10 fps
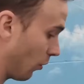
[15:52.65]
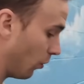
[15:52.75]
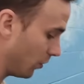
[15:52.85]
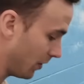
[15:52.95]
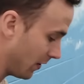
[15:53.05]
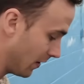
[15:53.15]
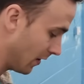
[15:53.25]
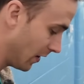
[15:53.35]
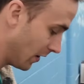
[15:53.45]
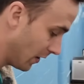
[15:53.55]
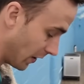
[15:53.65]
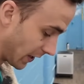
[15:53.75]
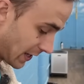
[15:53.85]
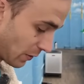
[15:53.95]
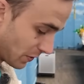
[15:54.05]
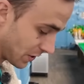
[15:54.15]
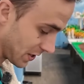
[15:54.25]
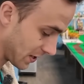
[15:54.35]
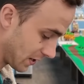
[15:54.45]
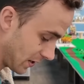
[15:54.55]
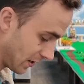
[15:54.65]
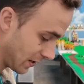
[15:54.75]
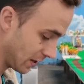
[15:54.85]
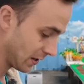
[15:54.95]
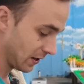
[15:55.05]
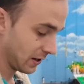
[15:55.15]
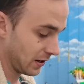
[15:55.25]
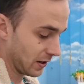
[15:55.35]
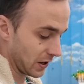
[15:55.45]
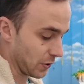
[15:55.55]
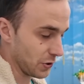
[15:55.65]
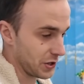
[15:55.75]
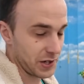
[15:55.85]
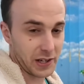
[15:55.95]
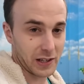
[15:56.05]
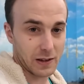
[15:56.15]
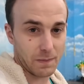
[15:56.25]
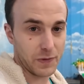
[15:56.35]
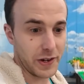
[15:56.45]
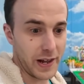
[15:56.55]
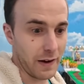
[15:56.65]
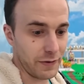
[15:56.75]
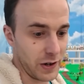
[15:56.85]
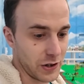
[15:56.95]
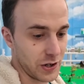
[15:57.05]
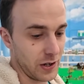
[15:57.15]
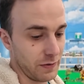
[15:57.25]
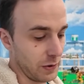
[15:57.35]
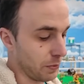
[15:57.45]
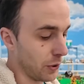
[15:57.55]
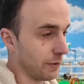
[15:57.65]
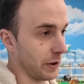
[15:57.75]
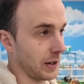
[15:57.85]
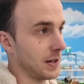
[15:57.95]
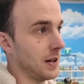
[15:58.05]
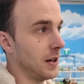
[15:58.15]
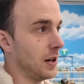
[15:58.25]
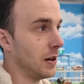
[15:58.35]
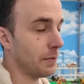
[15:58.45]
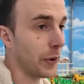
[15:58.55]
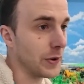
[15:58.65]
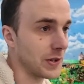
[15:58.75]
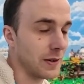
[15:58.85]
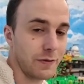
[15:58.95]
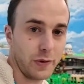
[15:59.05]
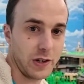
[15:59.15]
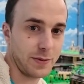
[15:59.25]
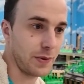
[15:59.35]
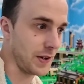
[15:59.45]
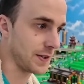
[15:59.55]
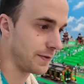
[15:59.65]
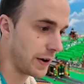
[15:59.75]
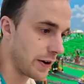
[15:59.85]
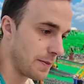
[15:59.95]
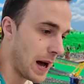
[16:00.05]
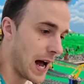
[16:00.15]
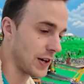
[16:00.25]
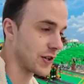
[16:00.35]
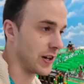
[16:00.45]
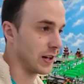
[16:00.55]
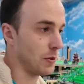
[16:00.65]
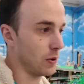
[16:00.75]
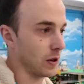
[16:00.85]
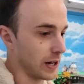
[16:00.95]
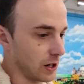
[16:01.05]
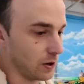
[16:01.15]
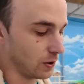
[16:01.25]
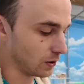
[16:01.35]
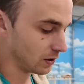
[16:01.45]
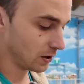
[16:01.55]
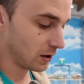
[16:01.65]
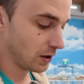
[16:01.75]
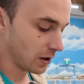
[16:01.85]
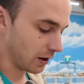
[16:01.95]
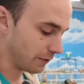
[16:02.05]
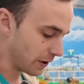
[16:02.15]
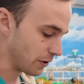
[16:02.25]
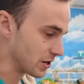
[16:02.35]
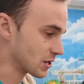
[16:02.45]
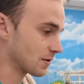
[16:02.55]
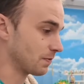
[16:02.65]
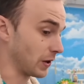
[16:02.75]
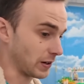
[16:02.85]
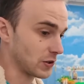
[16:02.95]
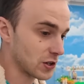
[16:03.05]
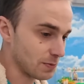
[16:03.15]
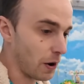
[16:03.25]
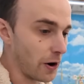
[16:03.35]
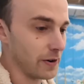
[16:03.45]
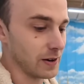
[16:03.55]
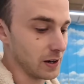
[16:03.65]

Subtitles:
gold. Like he was just like the definition of the perfect person for this place. Very passionate about Lego, a very like smart